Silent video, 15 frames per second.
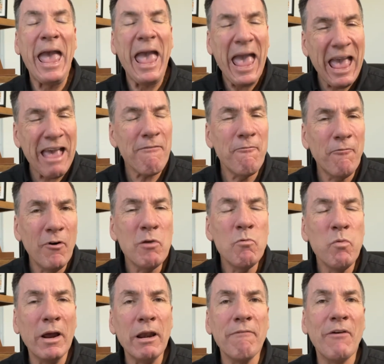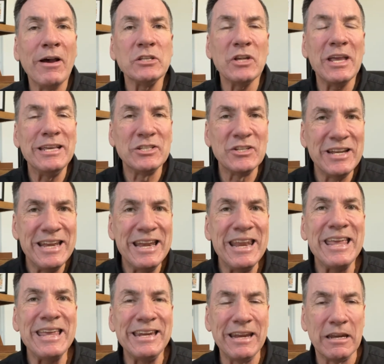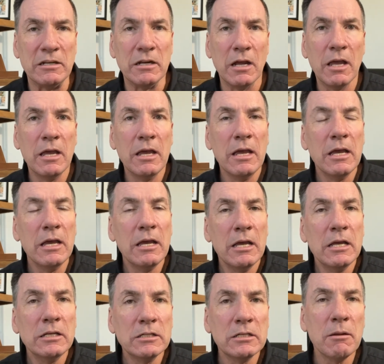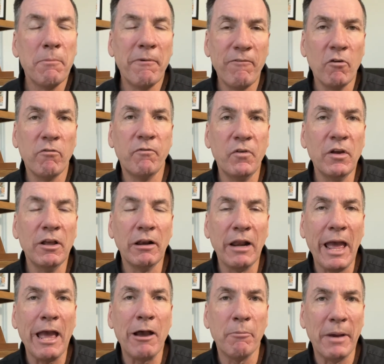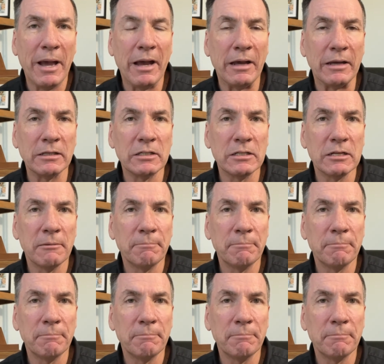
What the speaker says: Every one of us is needed to fulfill our part.